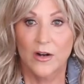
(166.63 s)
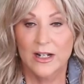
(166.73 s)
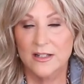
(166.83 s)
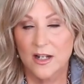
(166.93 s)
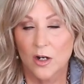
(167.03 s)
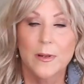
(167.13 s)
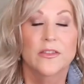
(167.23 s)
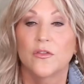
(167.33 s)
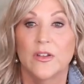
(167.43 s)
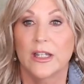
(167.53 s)
All right, let's talk
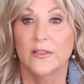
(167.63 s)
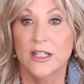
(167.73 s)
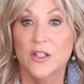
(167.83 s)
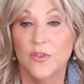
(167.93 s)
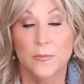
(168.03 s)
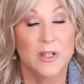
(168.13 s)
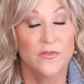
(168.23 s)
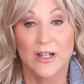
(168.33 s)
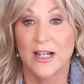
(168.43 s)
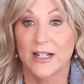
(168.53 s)
about the fit. This fit
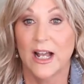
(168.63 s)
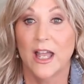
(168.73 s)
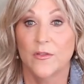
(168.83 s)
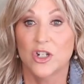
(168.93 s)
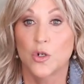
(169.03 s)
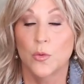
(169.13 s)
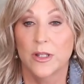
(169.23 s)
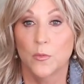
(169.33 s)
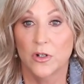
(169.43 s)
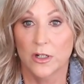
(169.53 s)
me fine. I have a
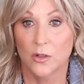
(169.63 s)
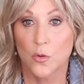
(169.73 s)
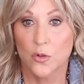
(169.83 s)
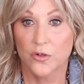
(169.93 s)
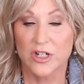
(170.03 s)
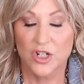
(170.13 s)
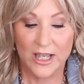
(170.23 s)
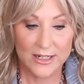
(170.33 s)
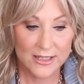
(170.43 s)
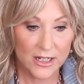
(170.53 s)
twenty-one and a quarter inch
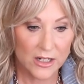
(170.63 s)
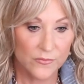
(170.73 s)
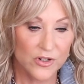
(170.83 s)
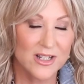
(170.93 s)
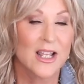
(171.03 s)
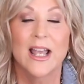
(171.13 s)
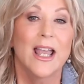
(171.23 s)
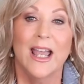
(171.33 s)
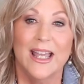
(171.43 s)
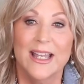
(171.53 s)
head circumference.
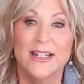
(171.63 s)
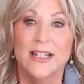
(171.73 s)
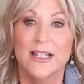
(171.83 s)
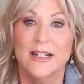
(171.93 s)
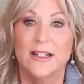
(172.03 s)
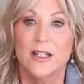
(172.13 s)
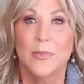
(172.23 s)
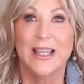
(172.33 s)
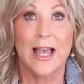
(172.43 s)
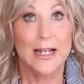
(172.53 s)
It tended
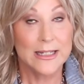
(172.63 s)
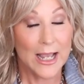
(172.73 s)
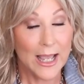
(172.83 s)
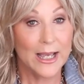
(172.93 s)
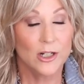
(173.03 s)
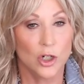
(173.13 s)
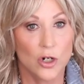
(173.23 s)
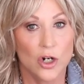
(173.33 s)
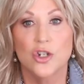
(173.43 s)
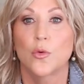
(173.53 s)
to be a tad
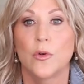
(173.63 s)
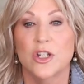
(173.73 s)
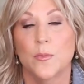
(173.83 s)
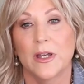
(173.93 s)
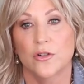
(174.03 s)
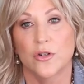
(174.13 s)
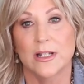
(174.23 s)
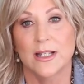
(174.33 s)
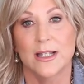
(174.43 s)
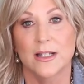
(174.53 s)
large, which Belle
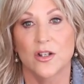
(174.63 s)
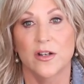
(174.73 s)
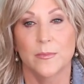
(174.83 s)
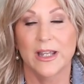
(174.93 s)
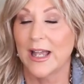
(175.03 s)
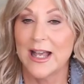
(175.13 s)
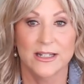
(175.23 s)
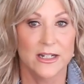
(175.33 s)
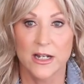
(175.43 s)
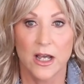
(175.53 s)
Tress is on me. I
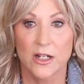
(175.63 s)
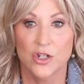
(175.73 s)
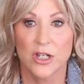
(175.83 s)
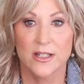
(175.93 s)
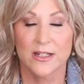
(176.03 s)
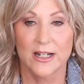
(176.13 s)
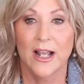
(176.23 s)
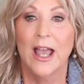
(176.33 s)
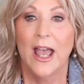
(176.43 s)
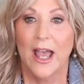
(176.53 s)
did not adjust
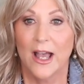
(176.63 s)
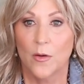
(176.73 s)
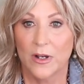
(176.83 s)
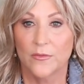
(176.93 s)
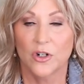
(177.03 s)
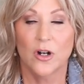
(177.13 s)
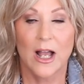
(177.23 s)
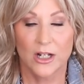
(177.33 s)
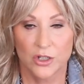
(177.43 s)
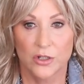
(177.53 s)
it. However,
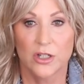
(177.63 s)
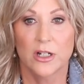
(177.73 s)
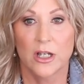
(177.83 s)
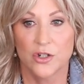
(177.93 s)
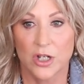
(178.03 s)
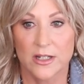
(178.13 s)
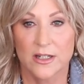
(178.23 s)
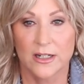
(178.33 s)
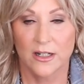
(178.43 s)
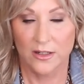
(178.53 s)
I could
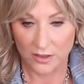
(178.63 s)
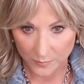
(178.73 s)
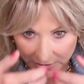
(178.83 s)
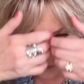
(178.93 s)
adjust it a little